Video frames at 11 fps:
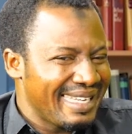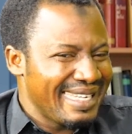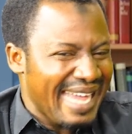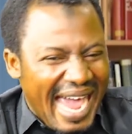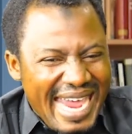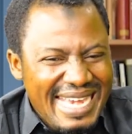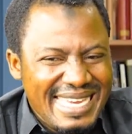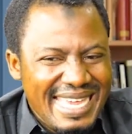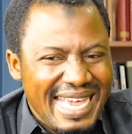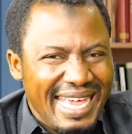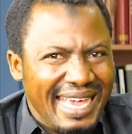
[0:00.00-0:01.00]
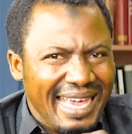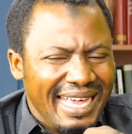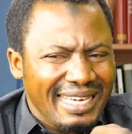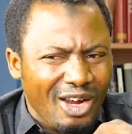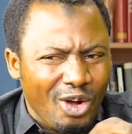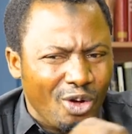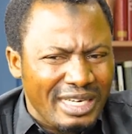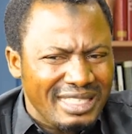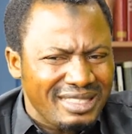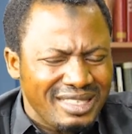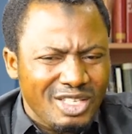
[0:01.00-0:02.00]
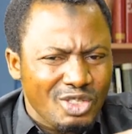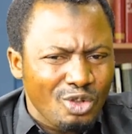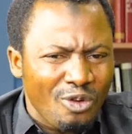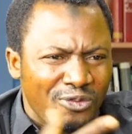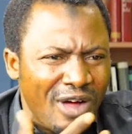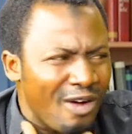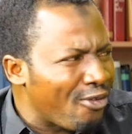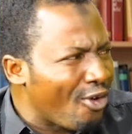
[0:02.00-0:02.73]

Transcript: The idea, the connection is not far